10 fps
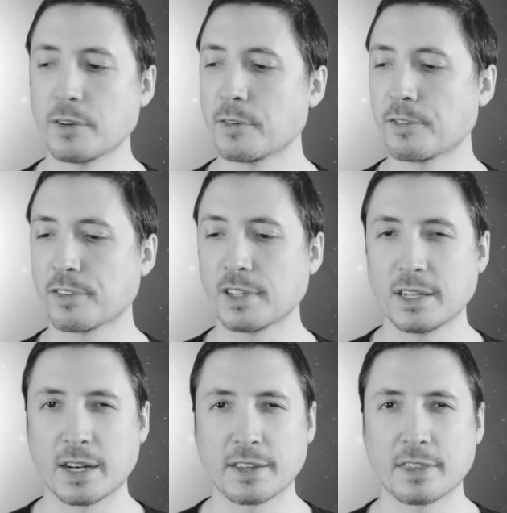you've
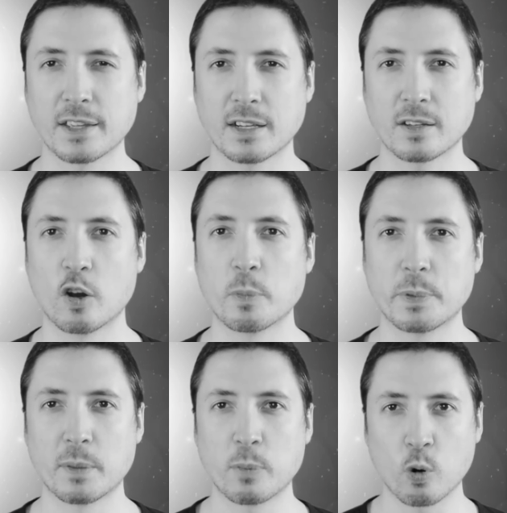seen anything
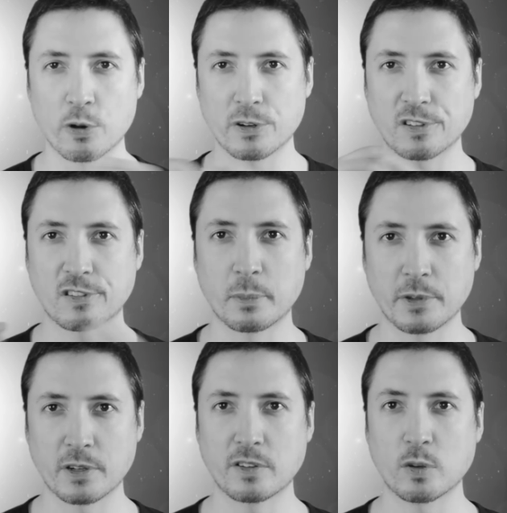open a portal
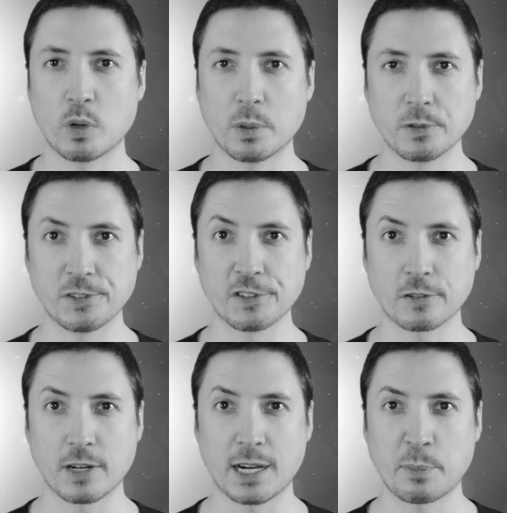similar to what was
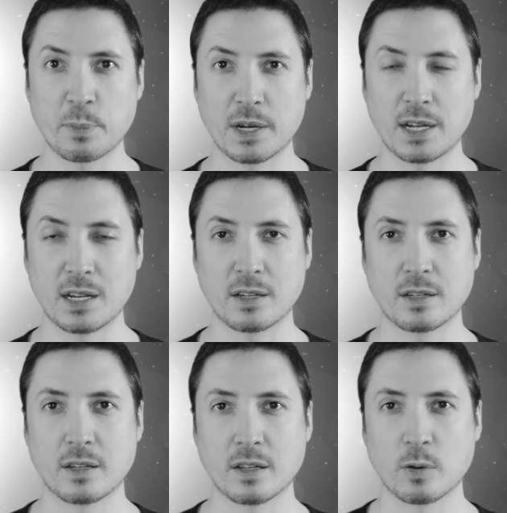described by
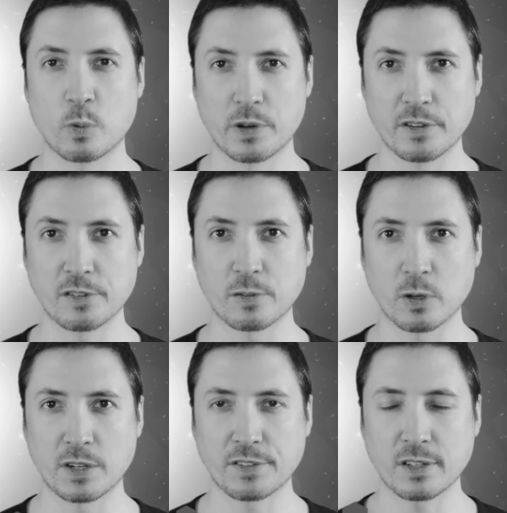one of the
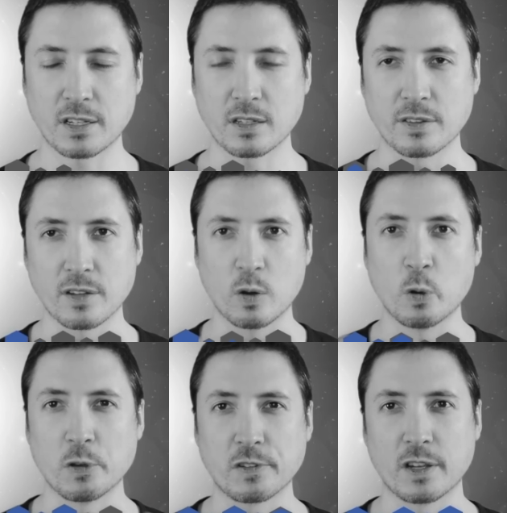stories here, the
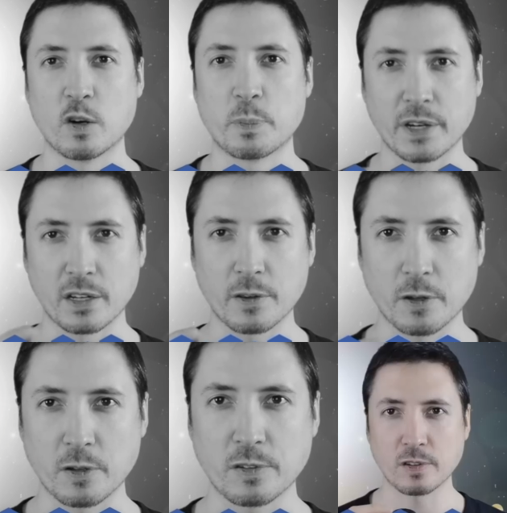holes that open and
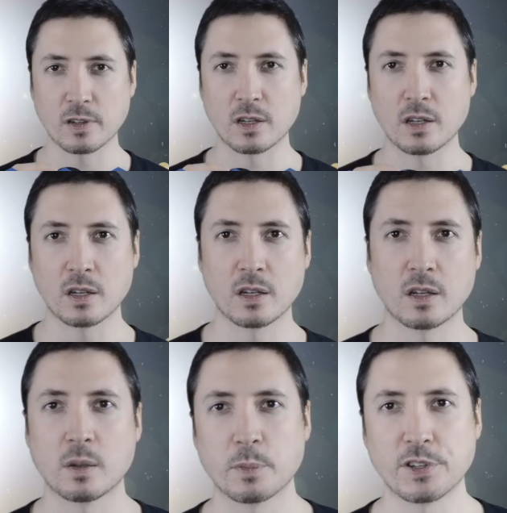close,
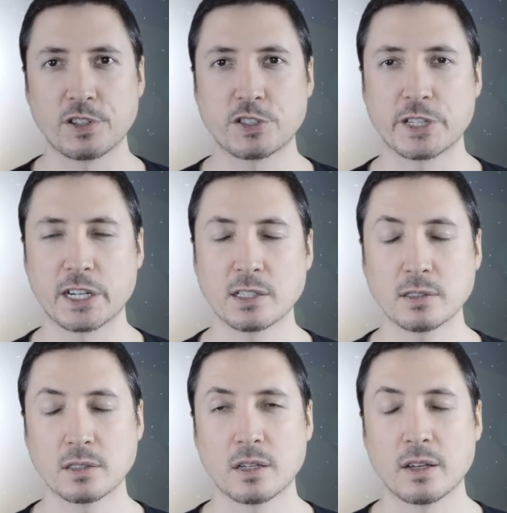please share.
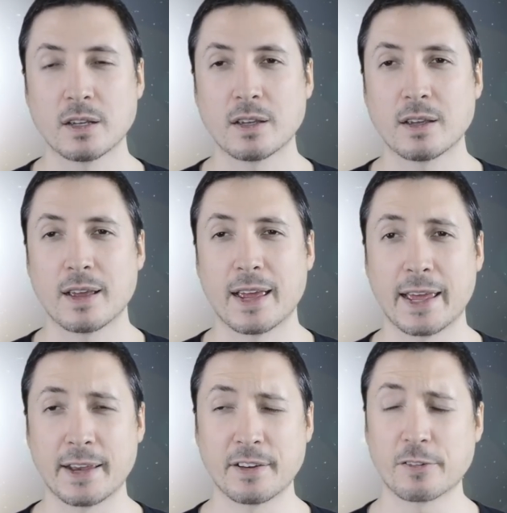
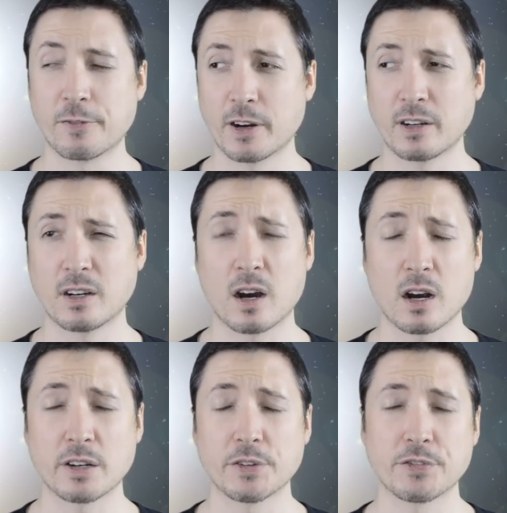And it's very
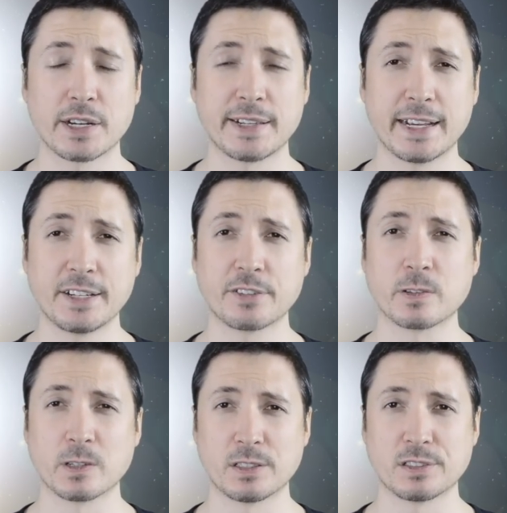hard to find any
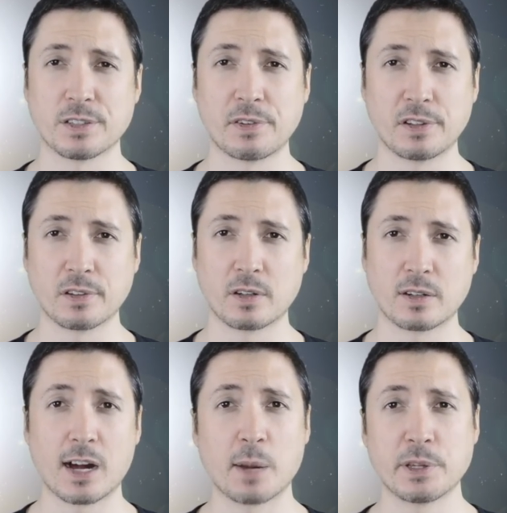stories of these little
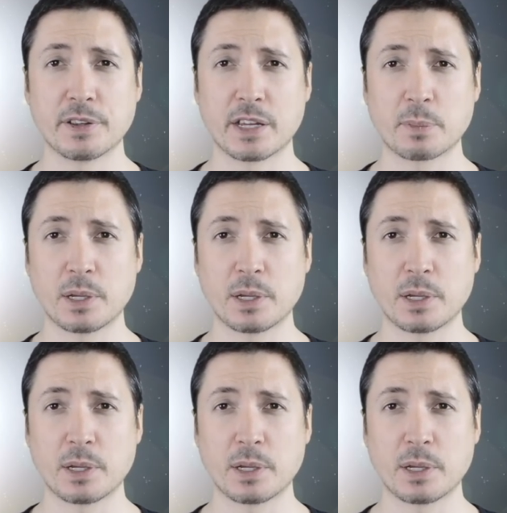goblin-like